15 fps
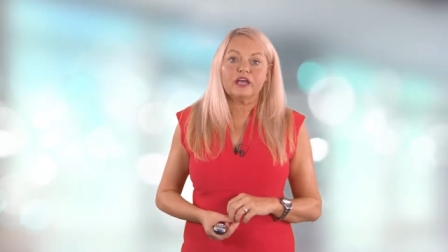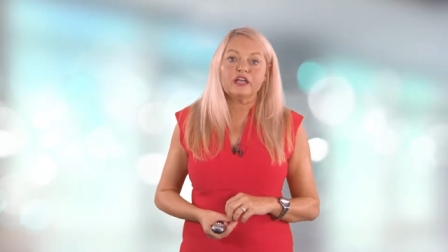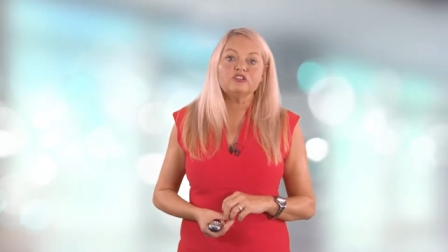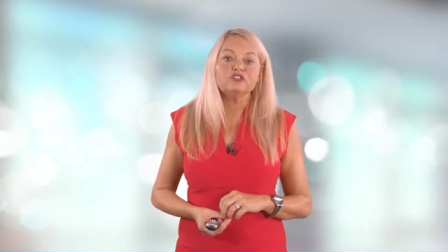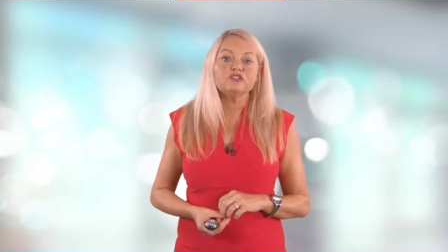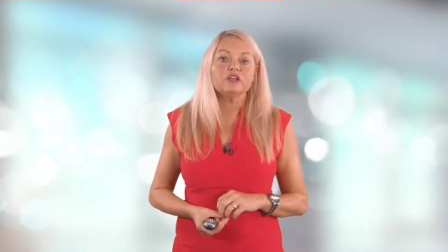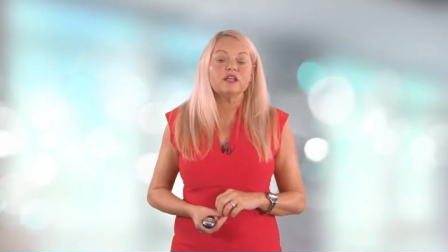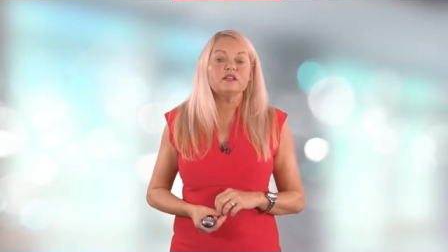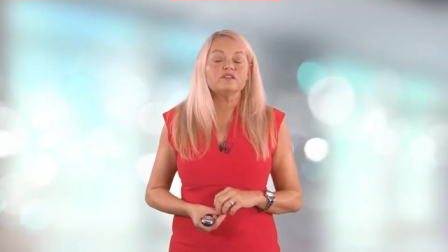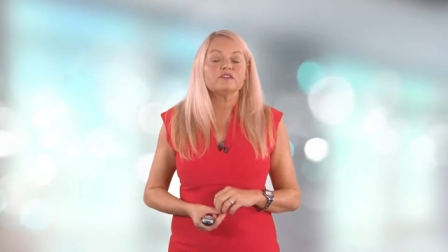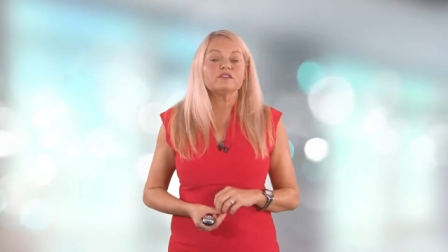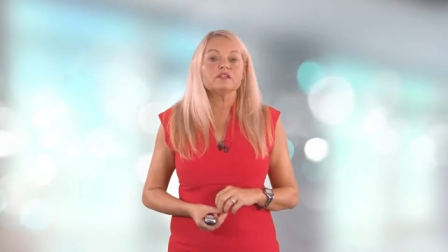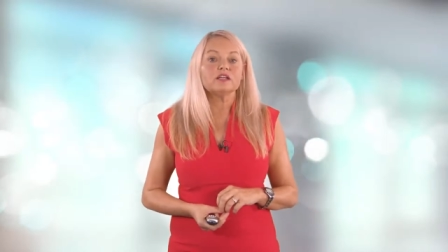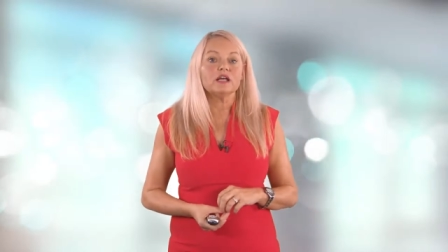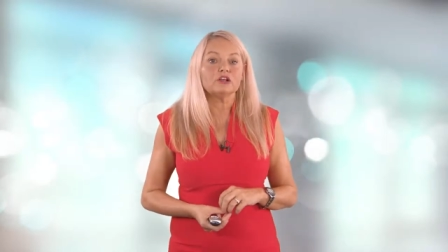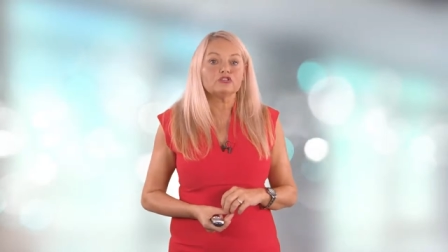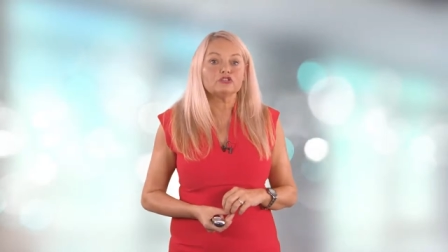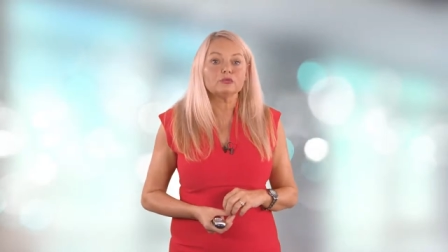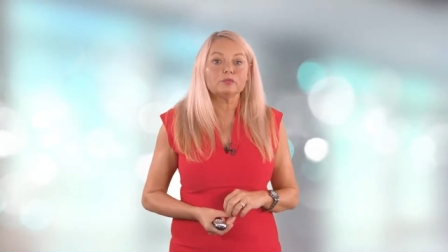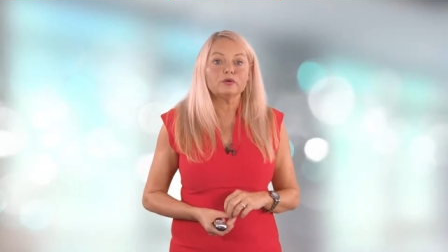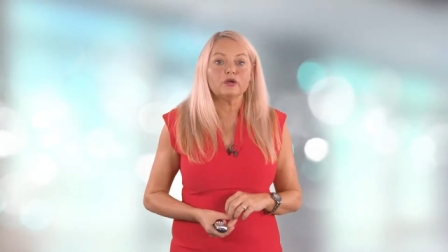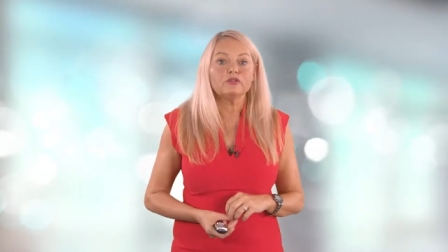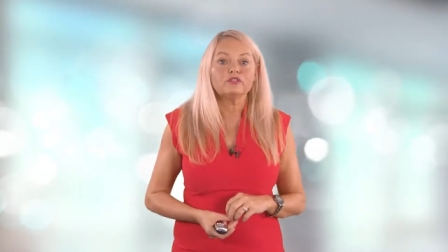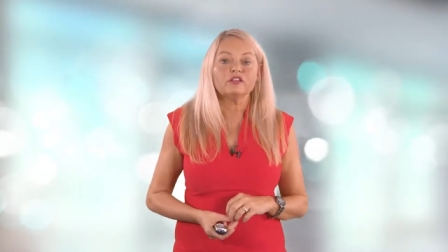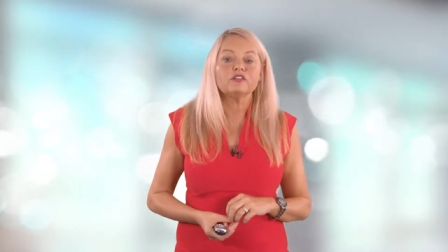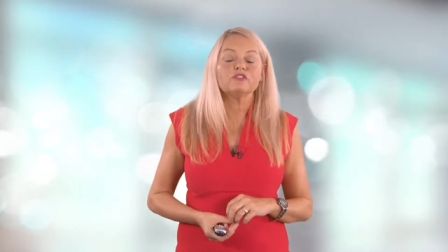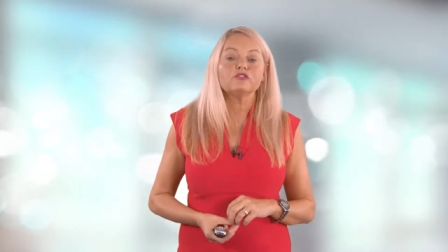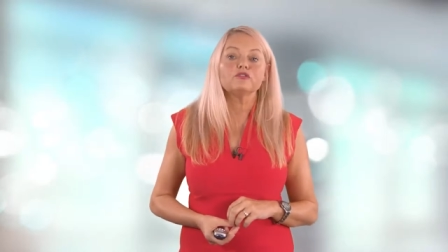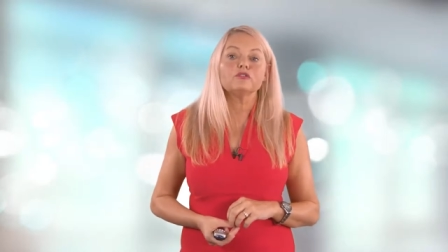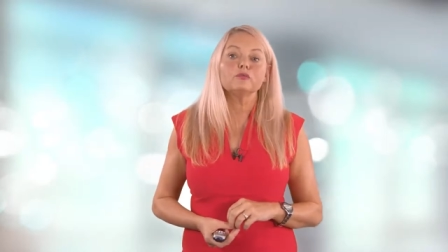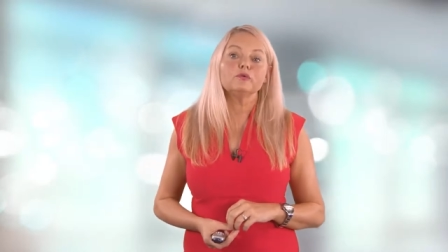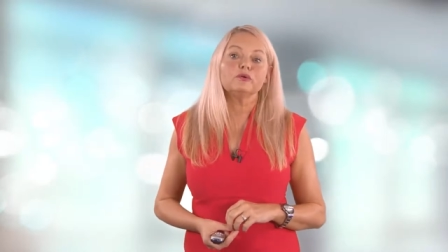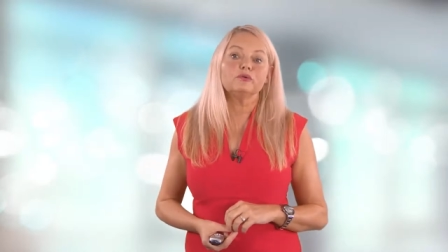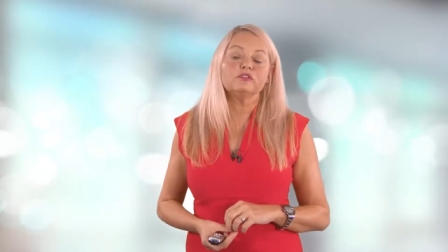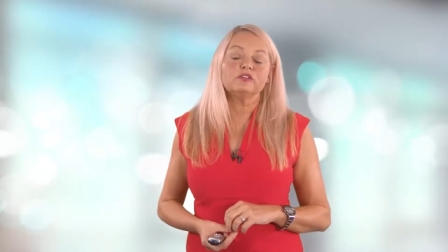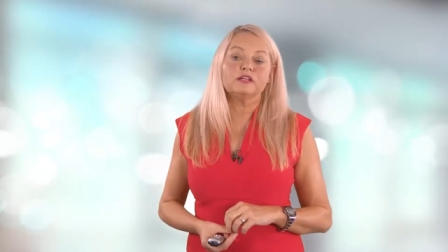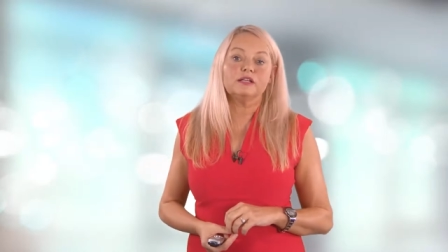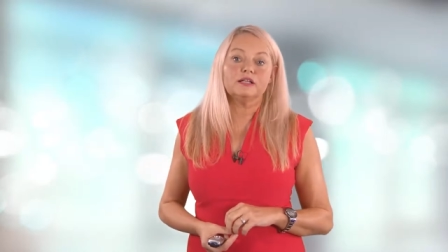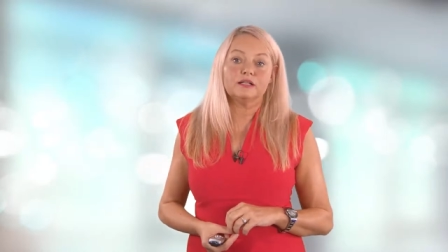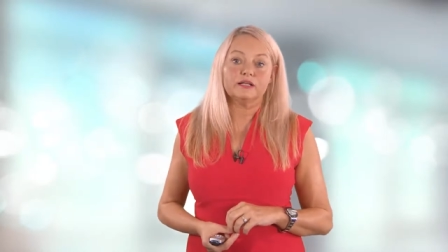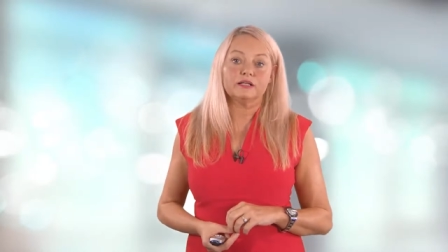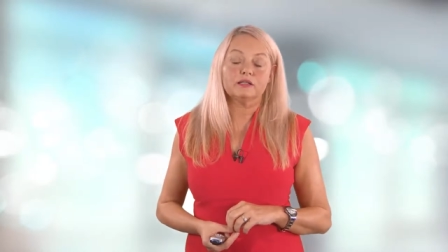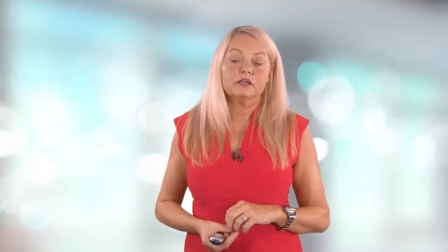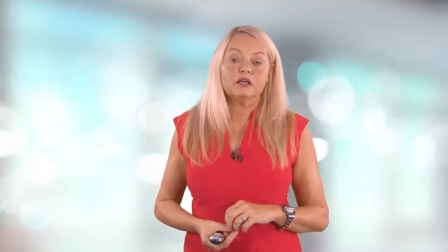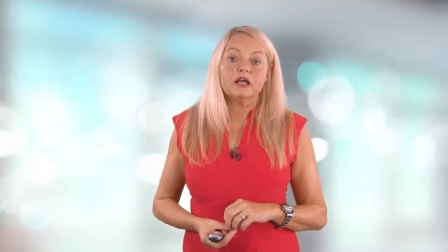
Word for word: Exudate is a natural process of the wound healing.